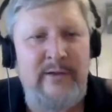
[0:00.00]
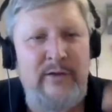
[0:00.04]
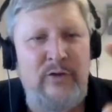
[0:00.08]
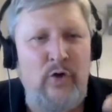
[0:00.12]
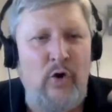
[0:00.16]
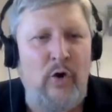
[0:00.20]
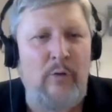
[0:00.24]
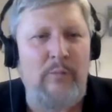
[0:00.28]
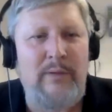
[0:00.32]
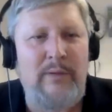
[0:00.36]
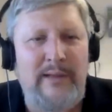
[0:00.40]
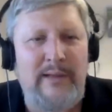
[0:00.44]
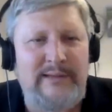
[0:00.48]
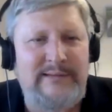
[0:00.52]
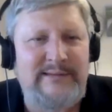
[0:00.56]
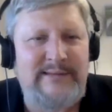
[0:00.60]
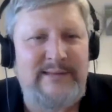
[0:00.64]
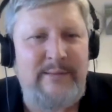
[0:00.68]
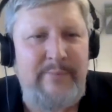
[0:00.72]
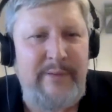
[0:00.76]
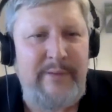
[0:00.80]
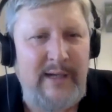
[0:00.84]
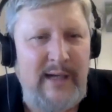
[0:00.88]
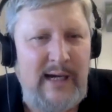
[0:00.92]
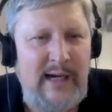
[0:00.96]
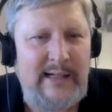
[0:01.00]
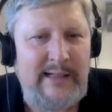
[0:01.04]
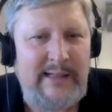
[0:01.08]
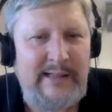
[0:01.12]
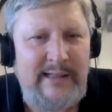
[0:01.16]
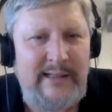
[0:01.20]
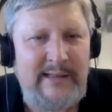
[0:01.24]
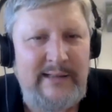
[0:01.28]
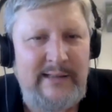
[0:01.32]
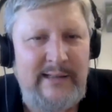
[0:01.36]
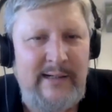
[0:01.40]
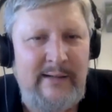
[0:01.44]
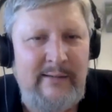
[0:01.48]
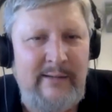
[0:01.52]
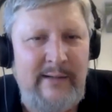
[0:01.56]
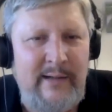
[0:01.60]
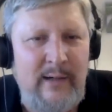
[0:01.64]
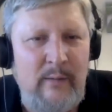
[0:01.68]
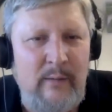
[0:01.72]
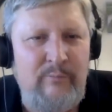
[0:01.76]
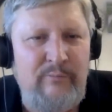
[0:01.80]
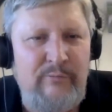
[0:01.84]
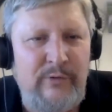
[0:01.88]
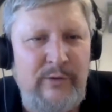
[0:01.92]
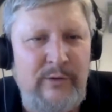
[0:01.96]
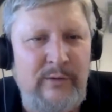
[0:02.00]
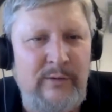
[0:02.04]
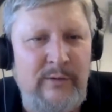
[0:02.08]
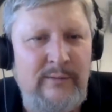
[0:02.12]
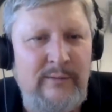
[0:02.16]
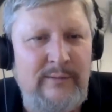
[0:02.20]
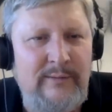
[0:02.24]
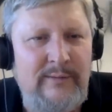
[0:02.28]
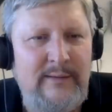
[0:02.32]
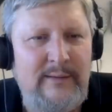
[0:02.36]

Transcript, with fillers: they're normally symbiotic in there and helpful.